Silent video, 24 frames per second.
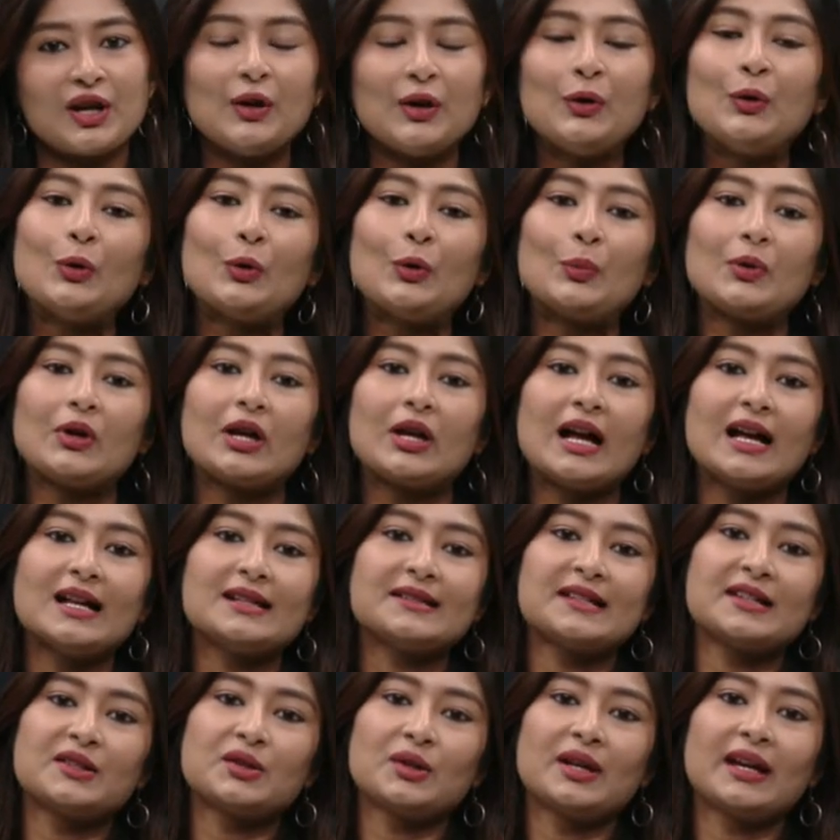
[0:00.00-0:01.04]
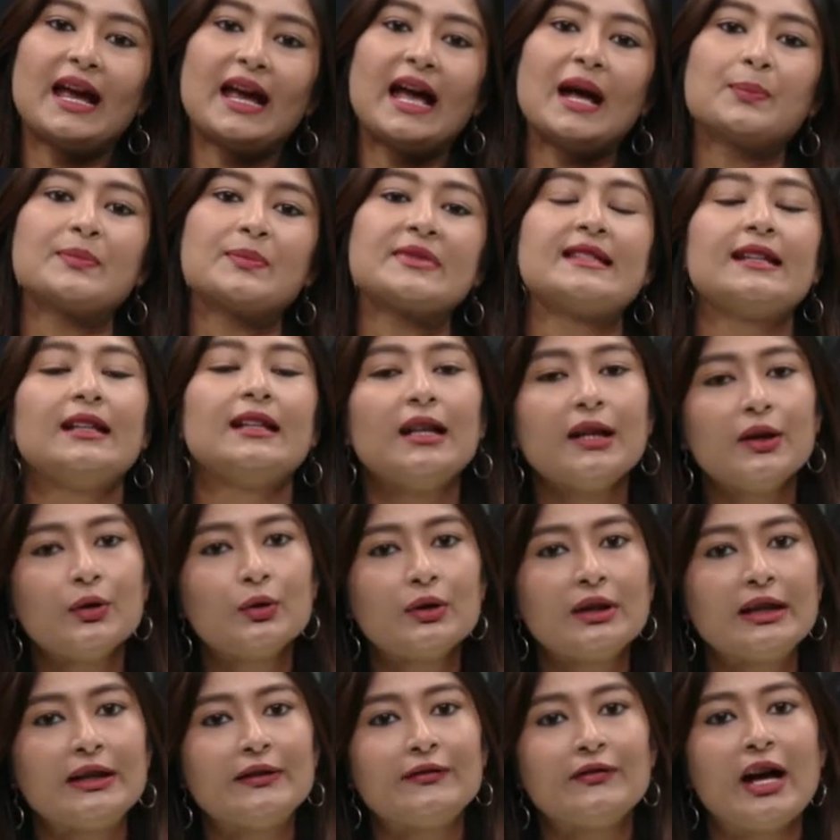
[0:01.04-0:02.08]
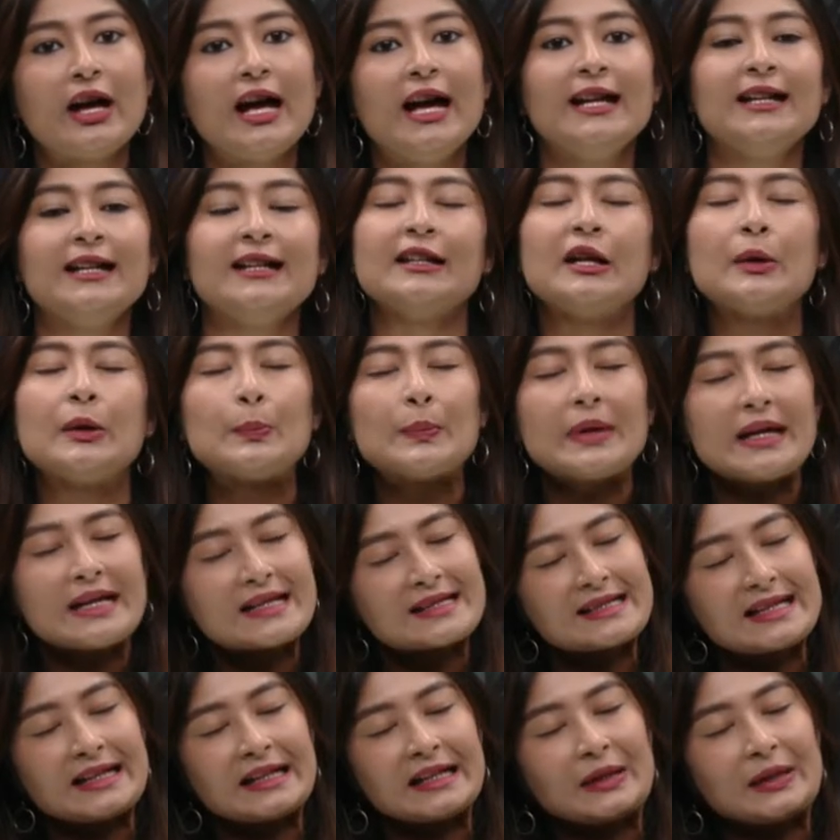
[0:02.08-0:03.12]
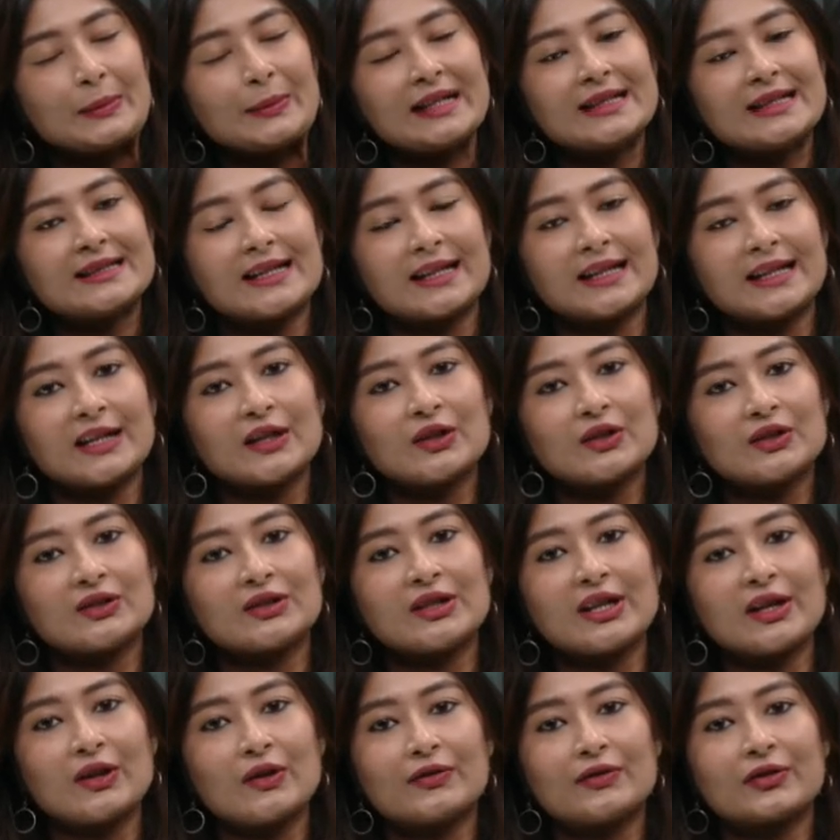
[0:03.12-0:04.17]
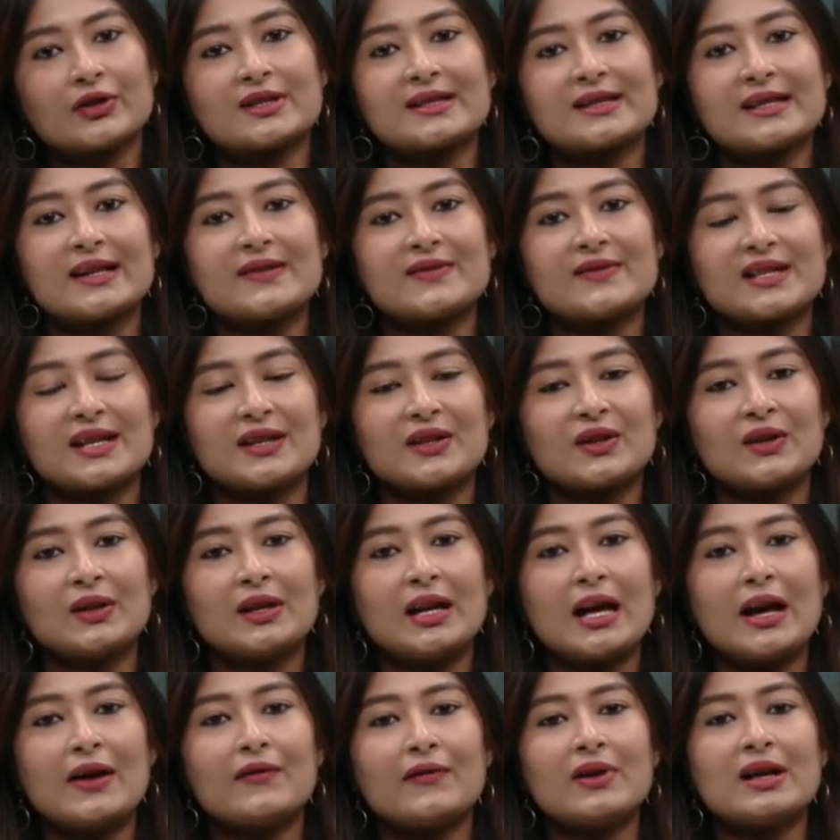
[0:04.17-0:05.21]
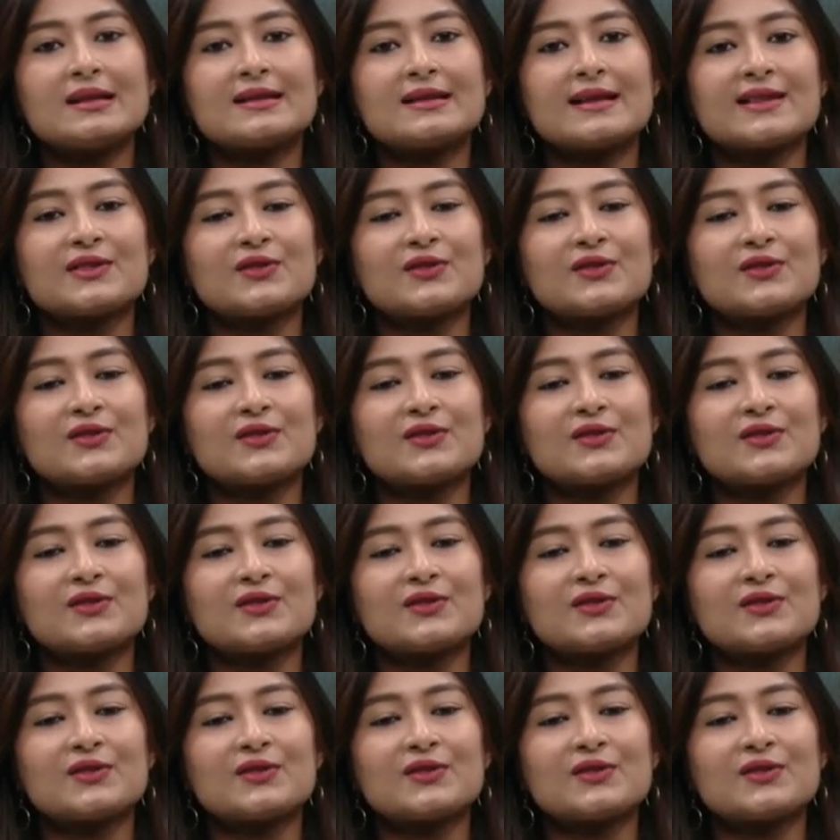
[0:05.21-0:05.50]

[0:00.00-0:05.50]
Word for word: I hope you guys are doing absolutely fine and amazingly well, taking good care of yourselves and your loved ones.